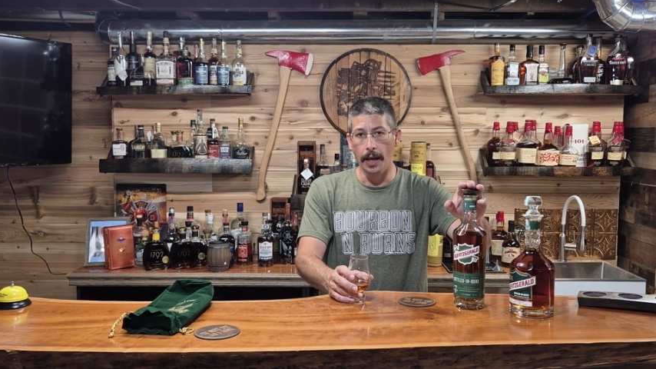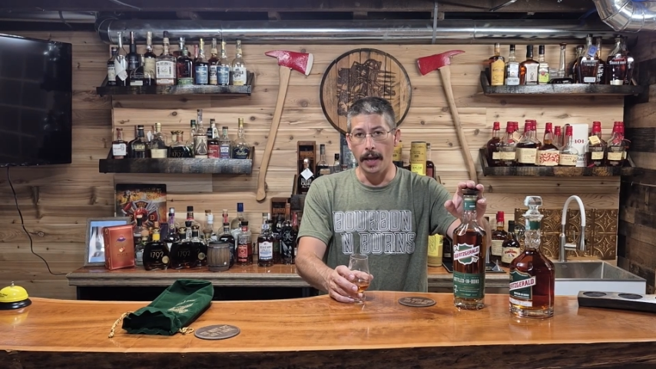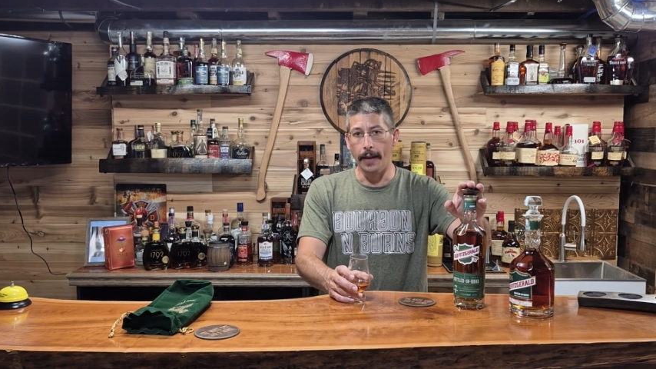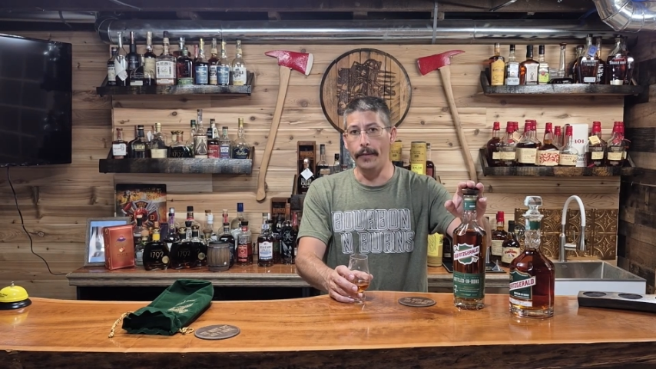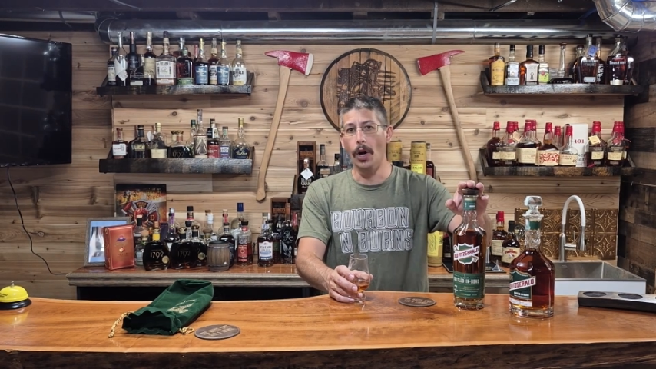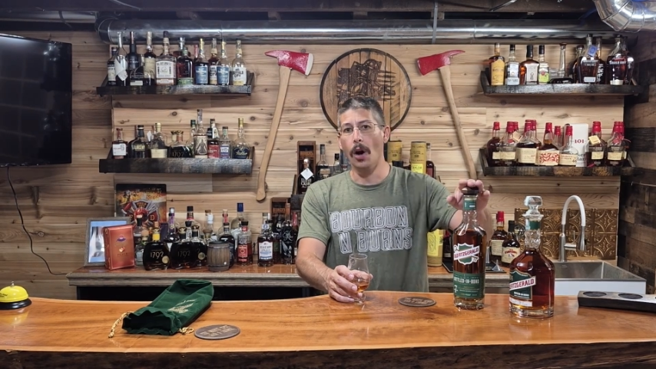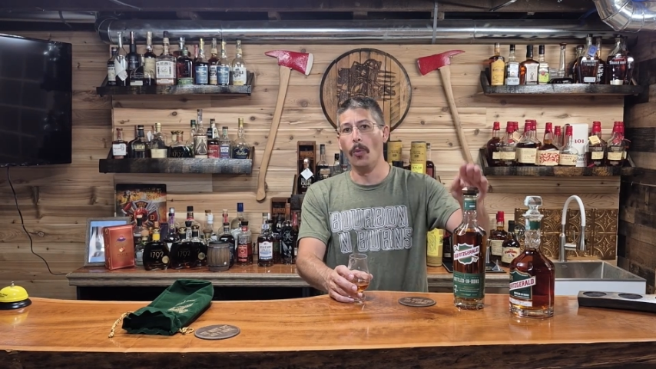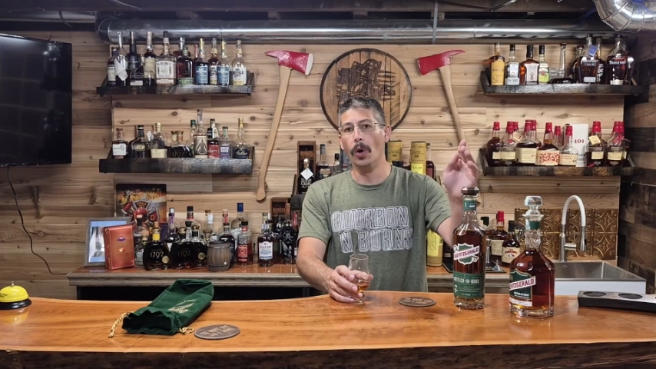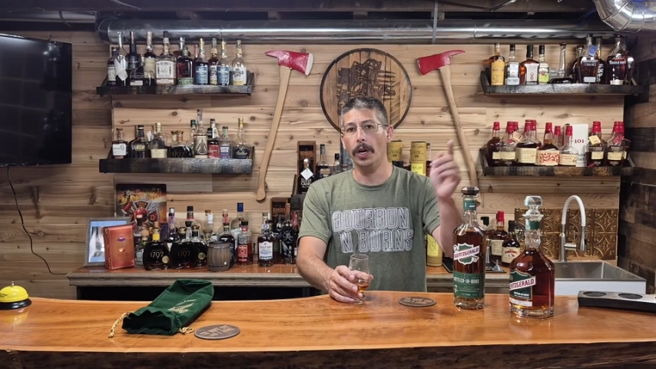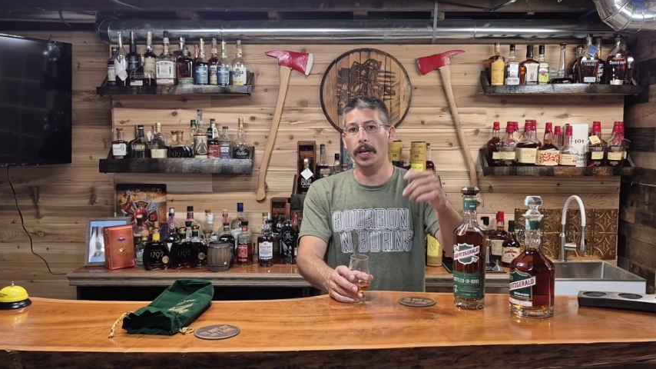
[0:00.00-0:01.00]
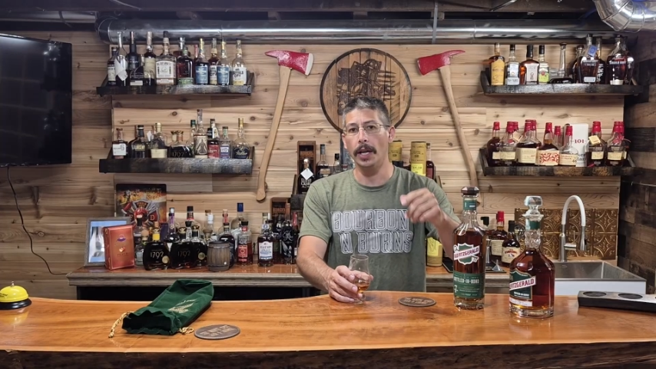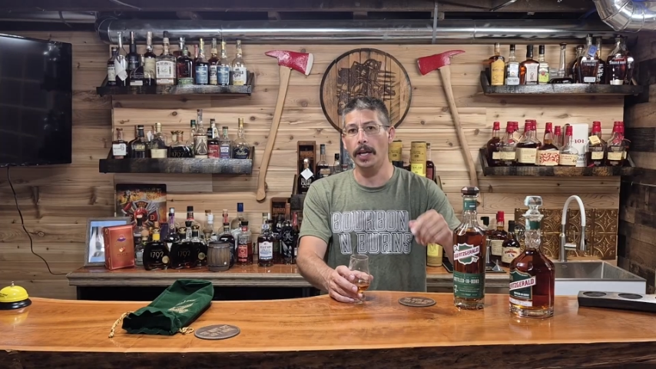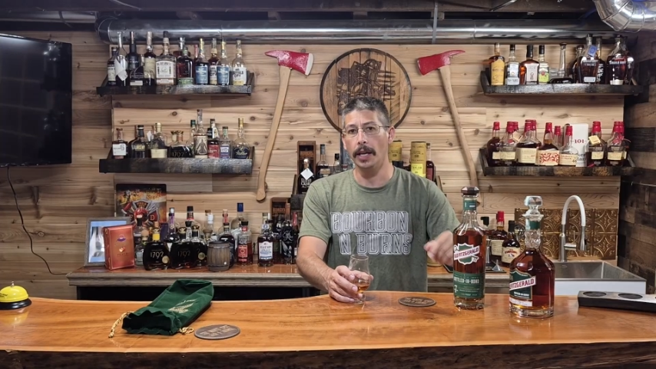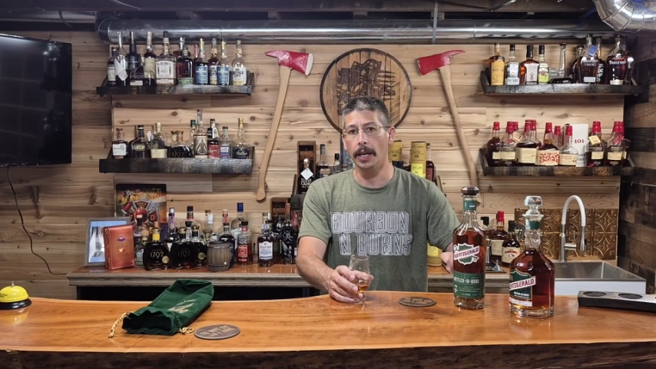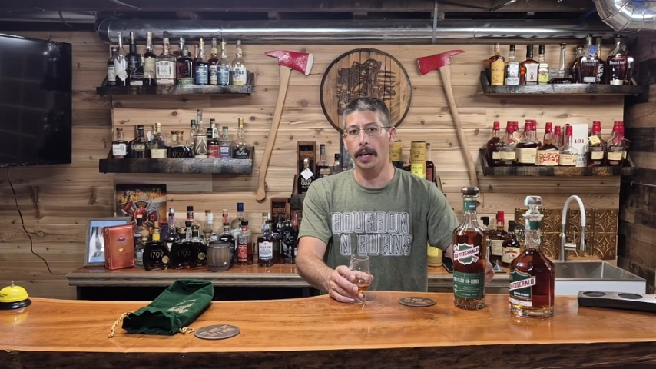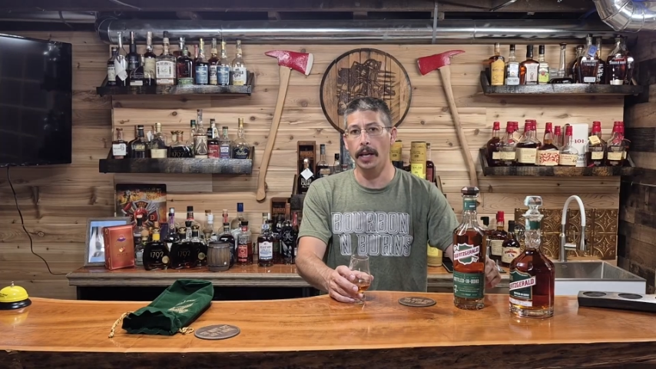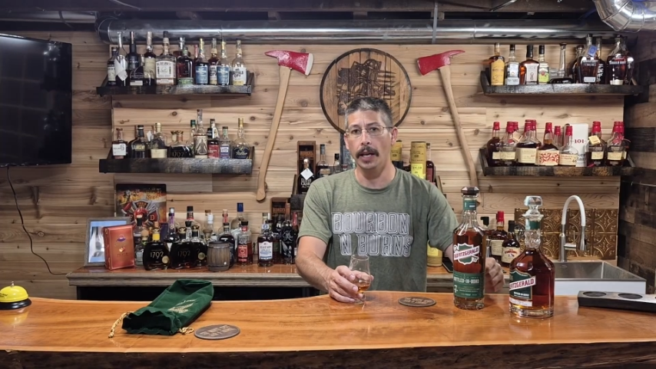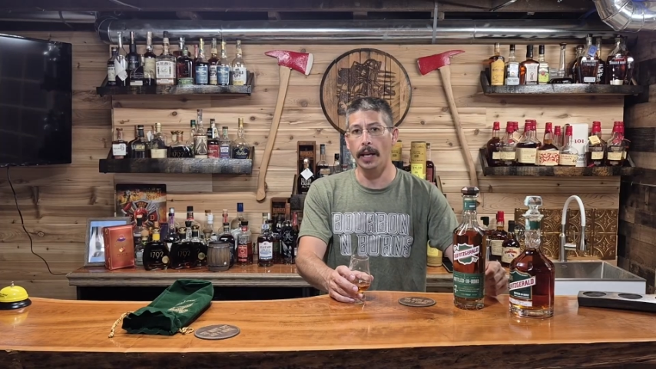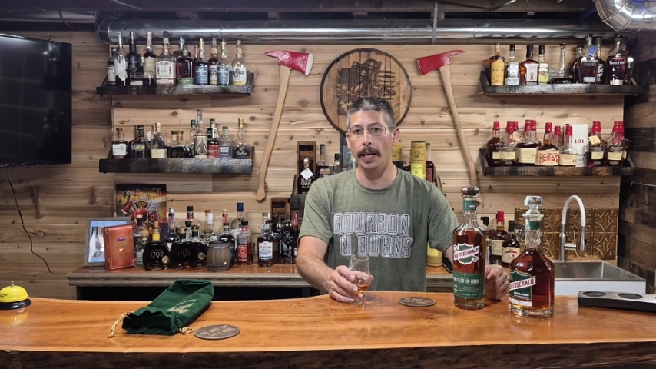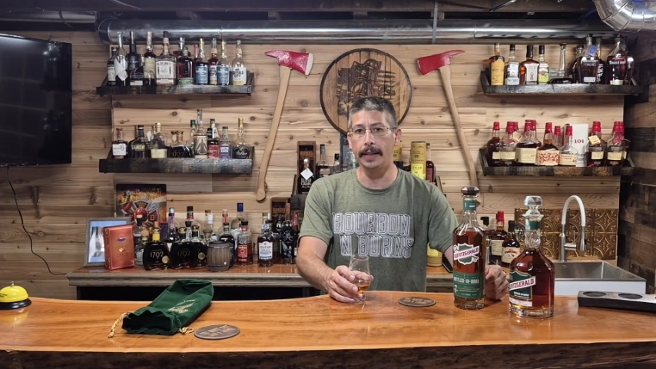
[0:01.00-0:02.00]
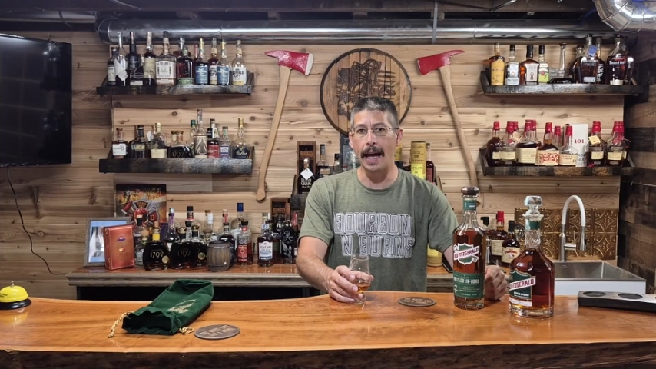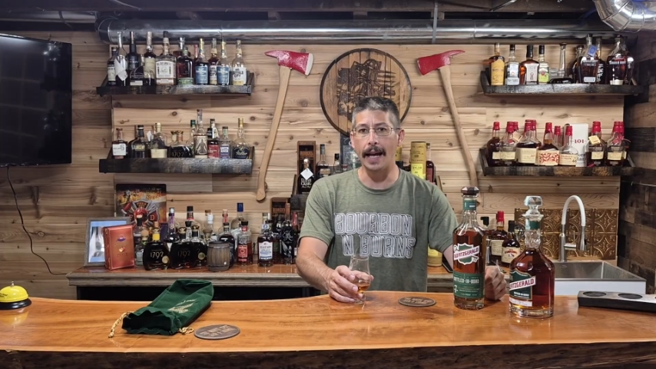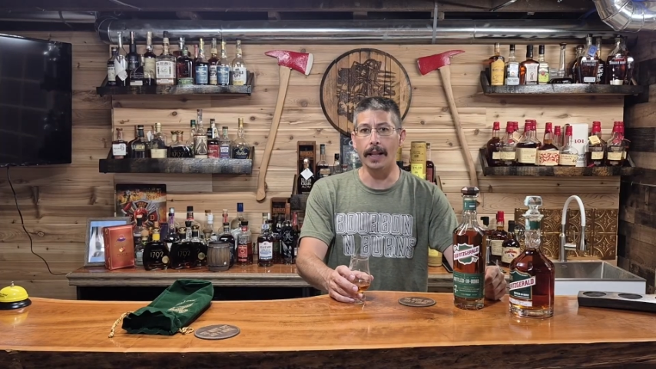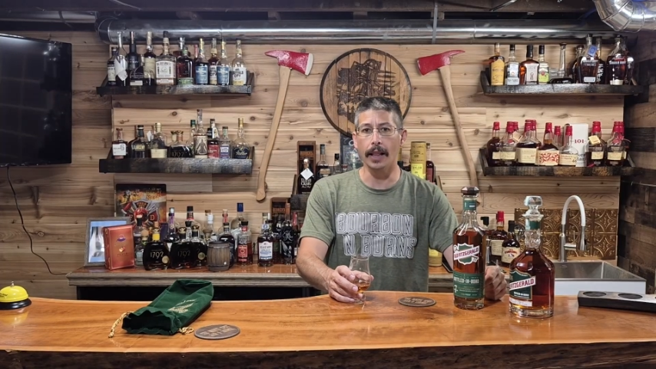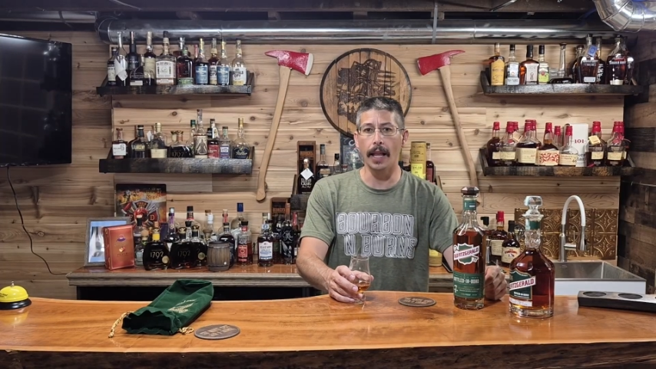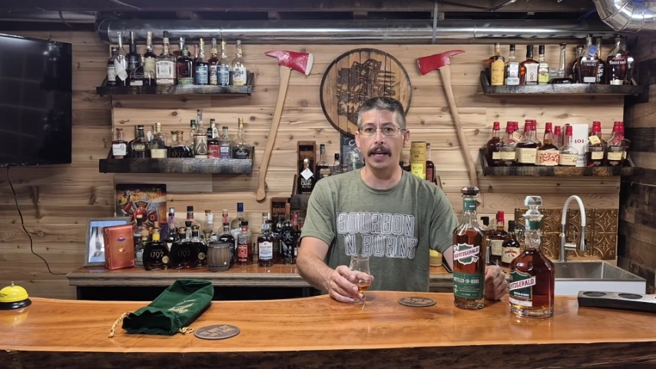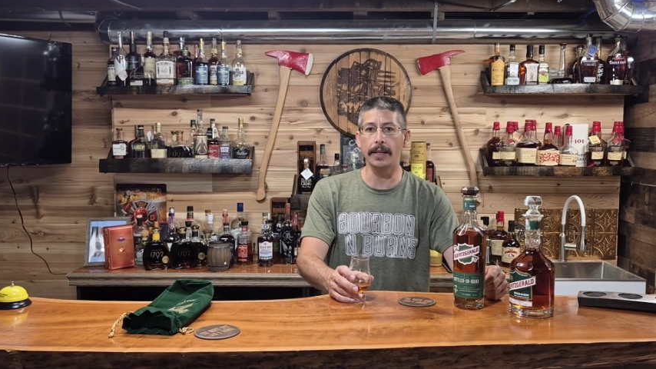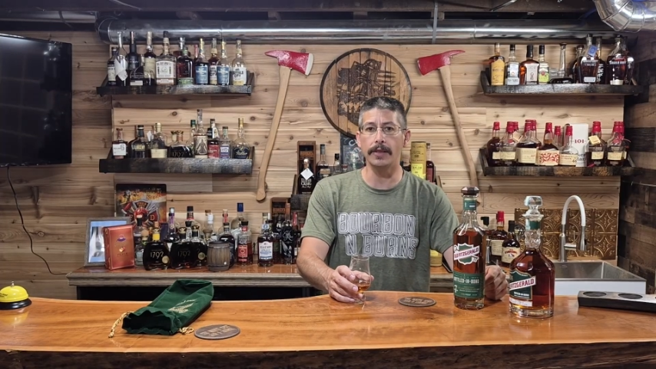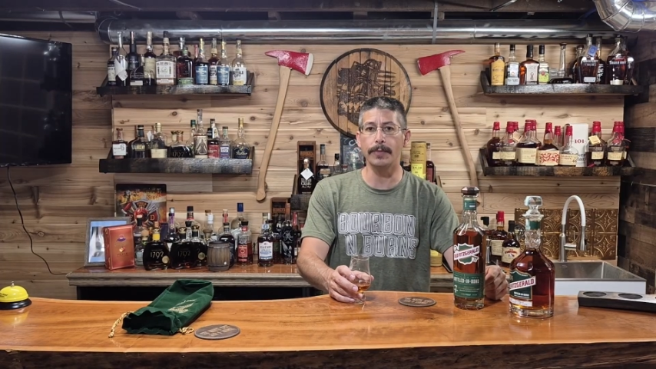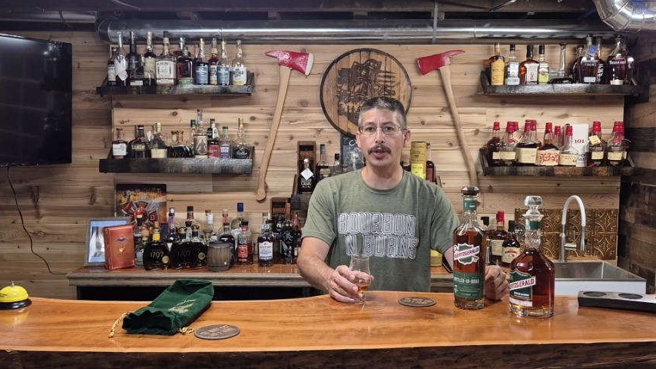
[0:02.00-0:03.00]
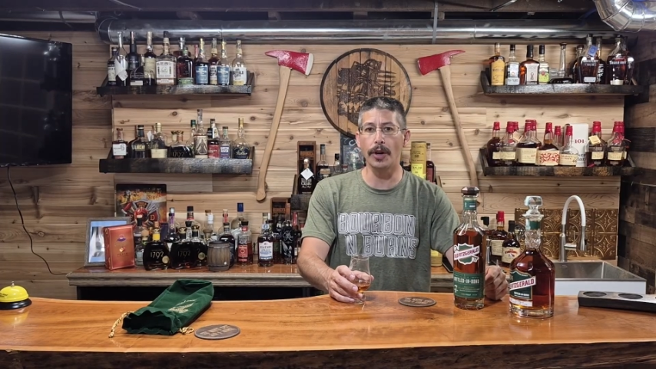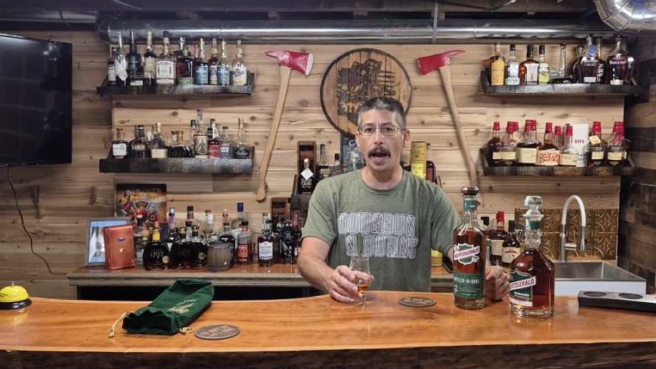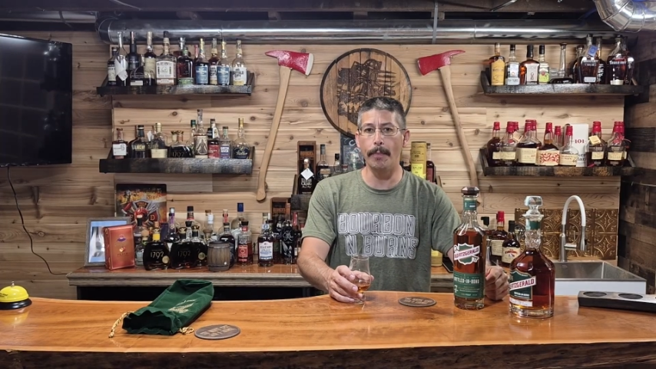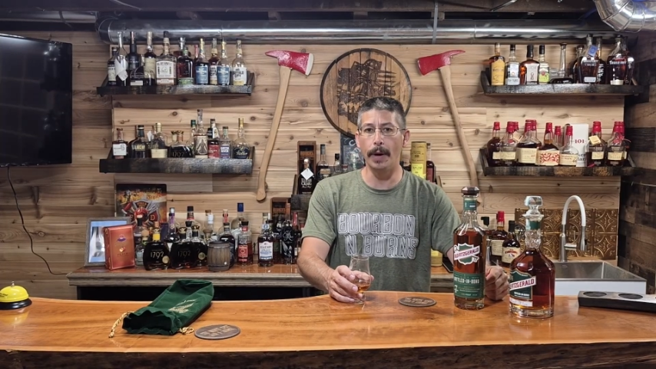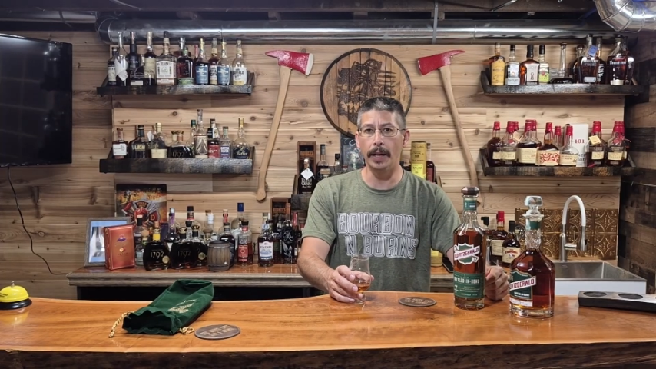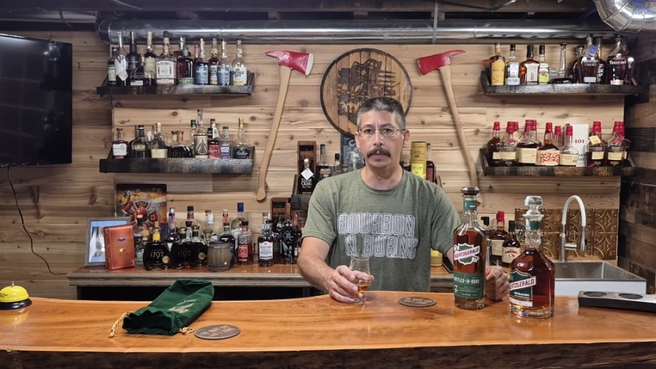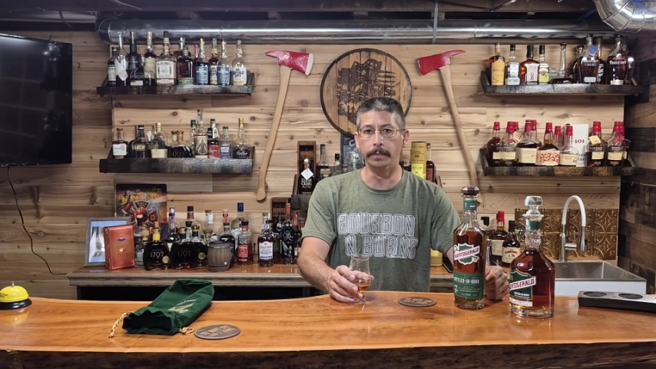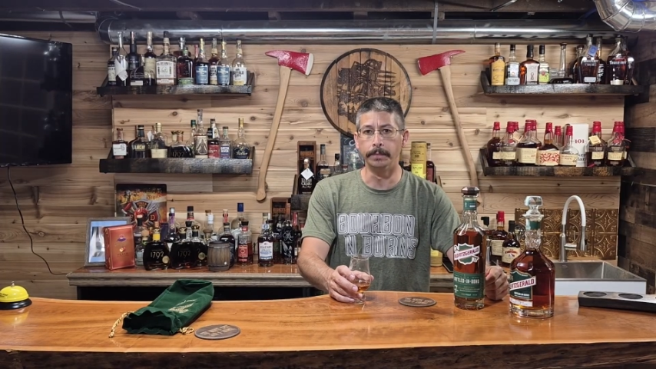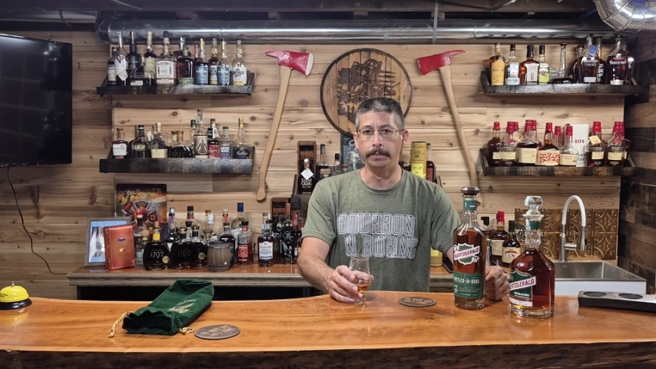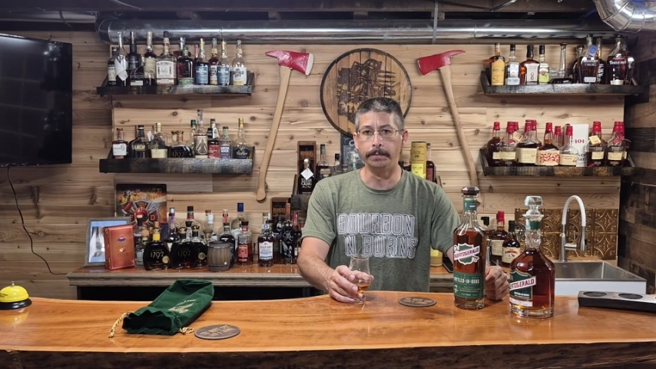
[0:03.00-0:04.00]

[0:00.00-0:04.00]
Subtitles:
If y'all would, hit that like and subscribe button.